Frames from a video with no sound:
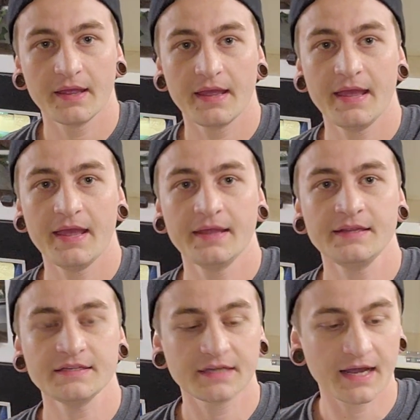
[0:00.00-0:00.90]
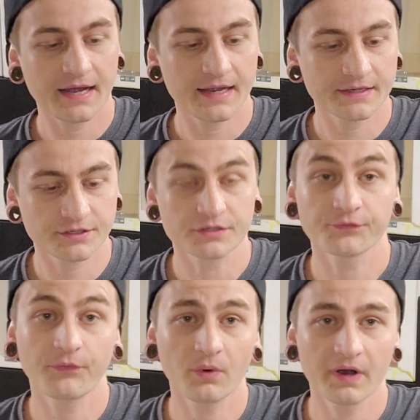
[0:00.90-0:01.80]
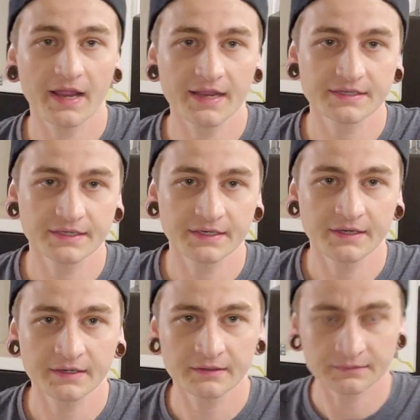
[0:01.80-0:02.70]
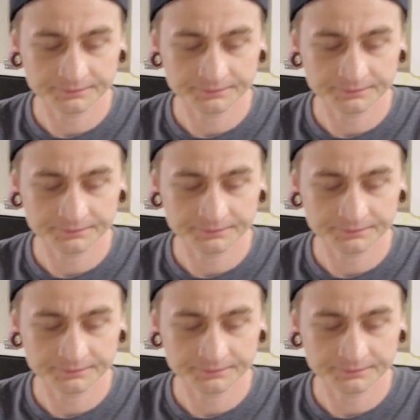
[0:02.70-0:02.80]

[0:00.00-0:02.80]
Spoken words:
And these guys, there's 4 eggs in here.